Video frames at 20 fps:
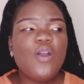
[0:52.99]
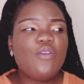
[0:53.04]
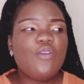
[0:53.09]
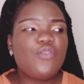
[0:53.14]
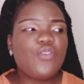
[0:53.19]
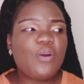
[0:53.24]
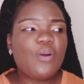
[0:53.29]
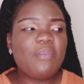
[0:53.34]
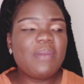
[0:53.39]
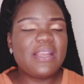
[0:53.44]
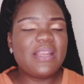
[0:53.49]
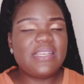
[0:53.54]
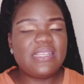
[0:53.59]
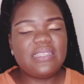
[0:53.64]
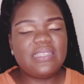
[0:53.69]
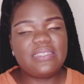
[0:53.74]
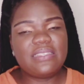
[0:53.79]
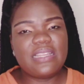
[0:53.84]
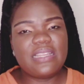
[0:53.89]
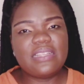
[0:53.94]
from a
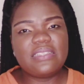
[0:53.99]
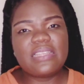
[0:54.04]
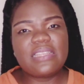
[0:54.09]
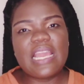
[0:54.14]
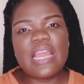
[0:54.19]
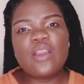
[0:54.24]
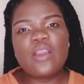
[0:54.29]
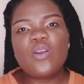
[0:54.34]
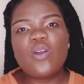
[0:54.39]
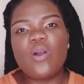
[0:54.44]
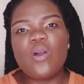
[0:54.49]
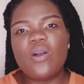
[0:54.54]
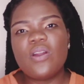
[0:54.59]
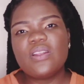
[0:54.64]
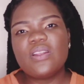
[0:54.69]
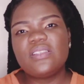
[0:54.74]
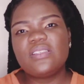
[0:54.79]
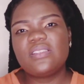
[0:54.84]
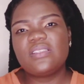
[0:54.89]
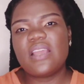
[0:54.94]
distance, and
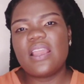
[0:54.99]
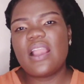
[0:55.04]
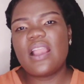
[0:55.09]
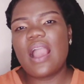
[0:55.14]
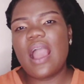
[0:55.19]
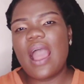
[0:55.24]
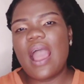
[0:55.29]
God is saying,